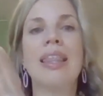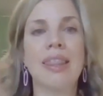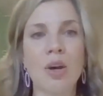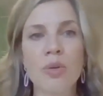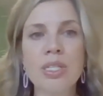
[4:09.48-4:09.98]

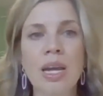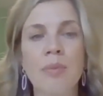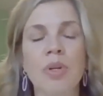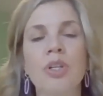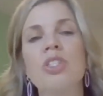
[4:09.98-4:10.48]
Those
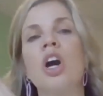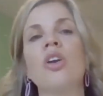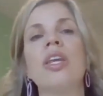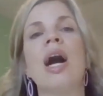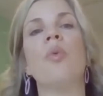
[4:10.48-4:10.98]
numbers are
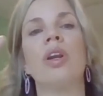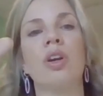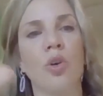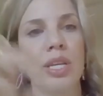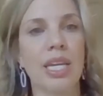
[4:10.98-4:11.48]
now what are
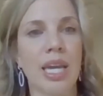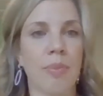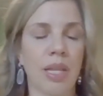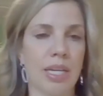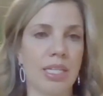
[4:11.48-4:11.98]
going to get
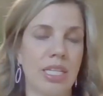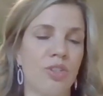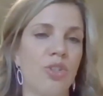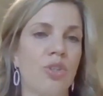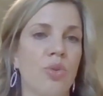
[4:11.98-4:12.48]
plugged
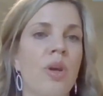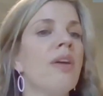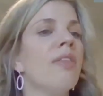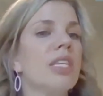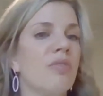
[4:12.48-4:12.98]
into
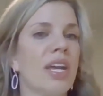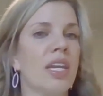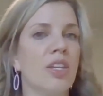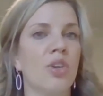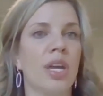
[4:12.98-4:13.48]
this
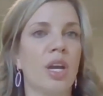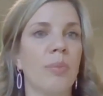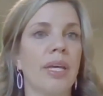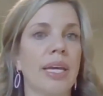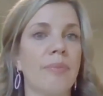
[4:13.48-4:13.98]
financial care
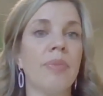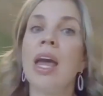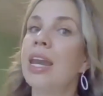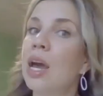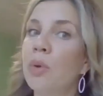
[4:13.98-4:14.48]
plan.
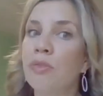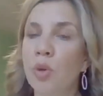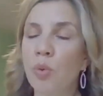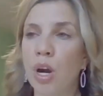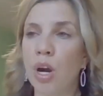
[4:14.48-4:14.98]
Now, if
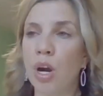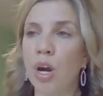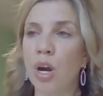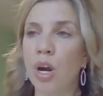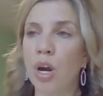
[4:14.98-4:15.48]
you are a
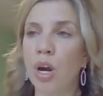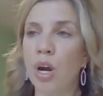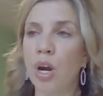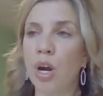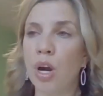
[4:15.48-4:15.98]
traditional
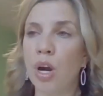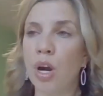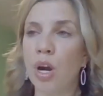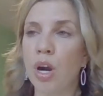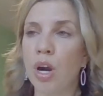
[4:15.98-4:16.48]
office model
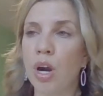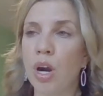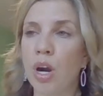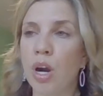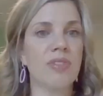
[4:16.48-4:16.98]
that
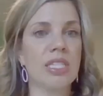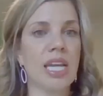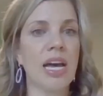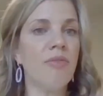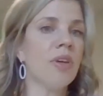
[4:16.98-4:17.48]
does have
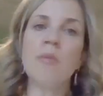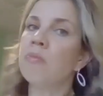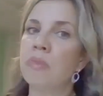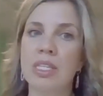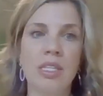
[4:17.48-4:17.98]
staff,
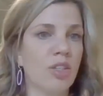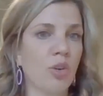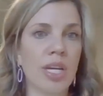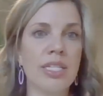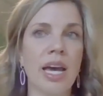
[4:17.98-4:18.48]
this is a
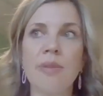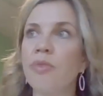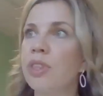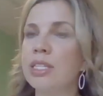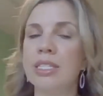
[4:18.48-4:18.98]
great time
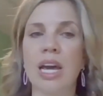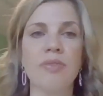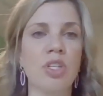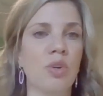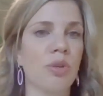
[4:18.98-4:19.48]
for the staff
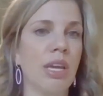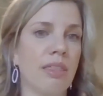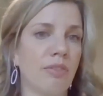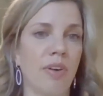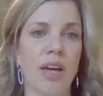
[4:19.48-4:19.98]
to create
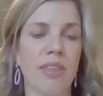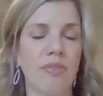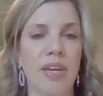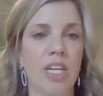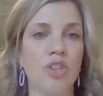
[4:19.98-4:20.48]
the
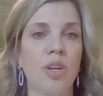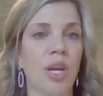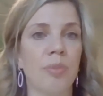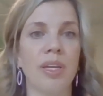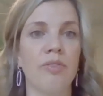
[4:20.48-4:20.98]
financial
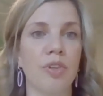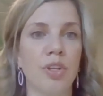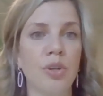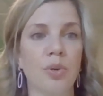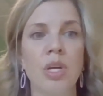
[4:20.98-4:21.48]
care plan for
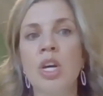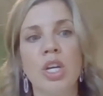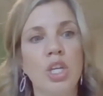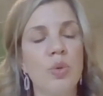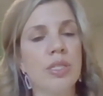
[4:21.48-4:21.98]
you.
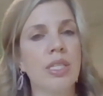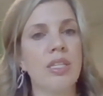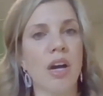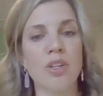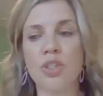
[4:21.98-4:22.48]
You as the
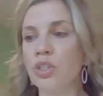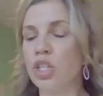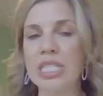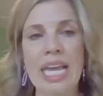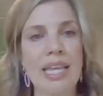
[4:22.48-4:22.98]
doctor,
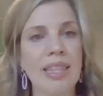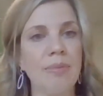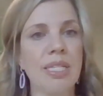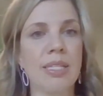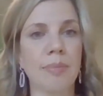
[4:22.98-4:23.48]
just hand them
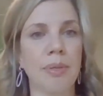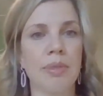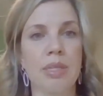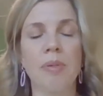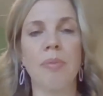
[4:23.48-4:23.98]
the
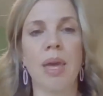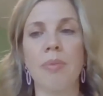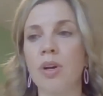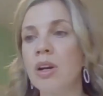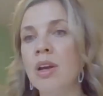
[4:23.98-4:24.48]
slip of
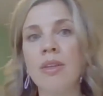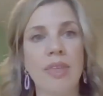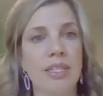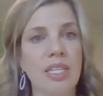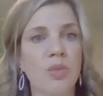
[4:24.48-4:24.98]
paper
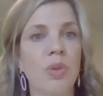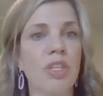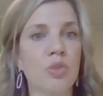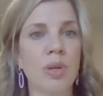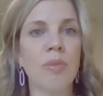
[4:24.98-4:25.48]
that says what the
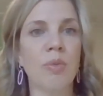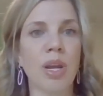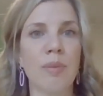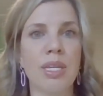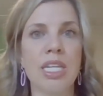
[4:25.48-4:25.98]
treatment
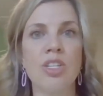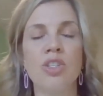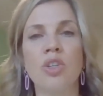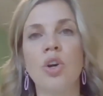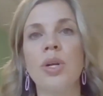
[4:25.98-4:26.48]
recommendations
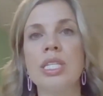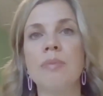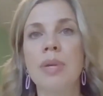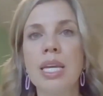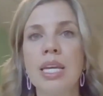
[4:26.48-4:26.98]
are going to
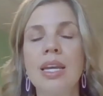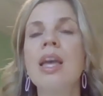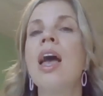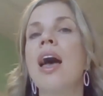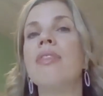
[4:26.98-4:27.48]
be,
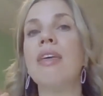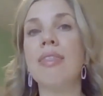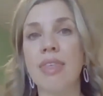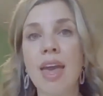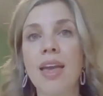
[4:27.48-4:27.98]
and then
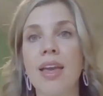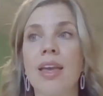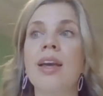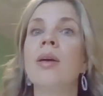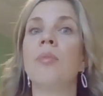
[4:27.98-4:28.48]

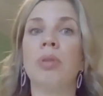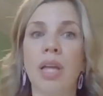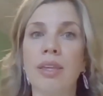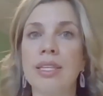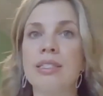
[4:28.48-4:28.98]
they
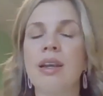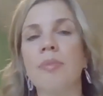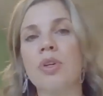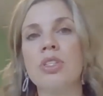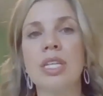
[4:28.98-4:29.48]
plug these
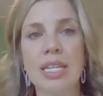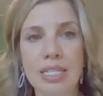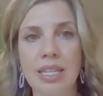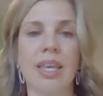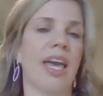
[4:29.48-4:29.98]
numbers
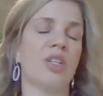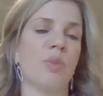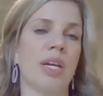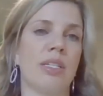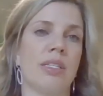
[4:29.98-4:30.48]
into the cash
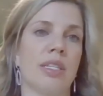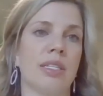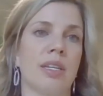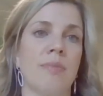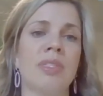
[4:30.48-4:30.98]
practice
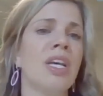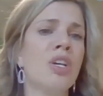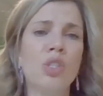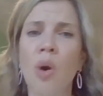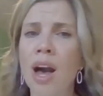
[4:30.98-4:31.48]
systems.
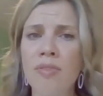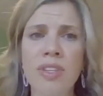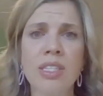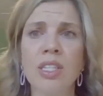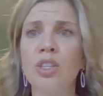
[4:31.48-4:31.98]
So
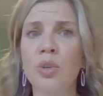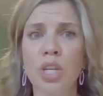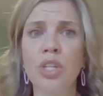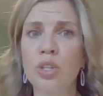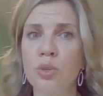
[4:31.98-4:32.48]
obviously you
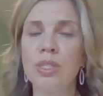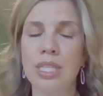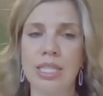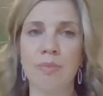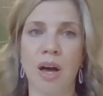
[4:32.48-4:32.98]
can use
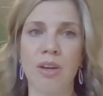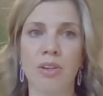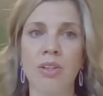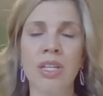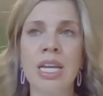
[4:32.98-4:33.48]
this
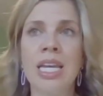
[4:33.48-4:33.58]
model